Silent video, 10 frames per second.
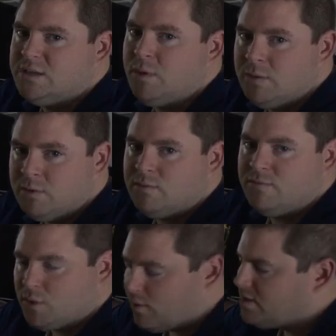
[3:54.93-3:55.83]
experiment with
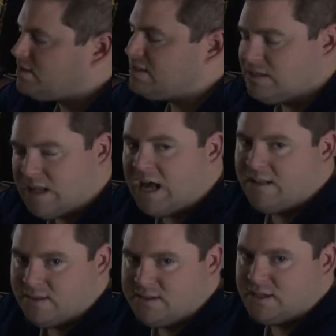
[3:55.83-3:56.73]
fluorescence a lot
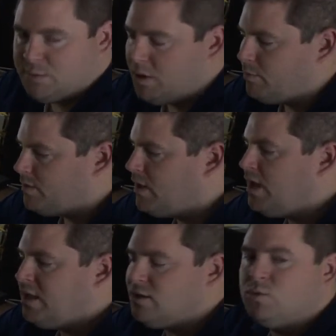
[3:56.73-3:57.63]
in this experiment.
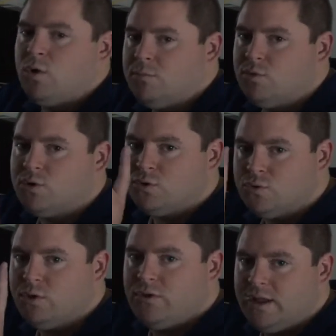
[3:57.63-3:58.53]
There's one more
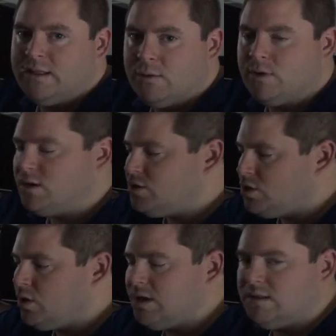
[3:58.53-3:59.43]
cool thing that we're going to
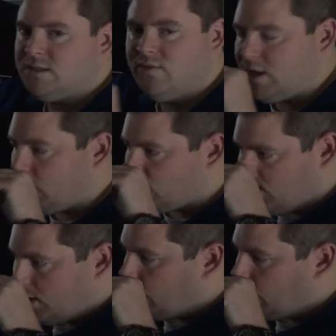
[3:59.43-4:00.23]
show you in this video,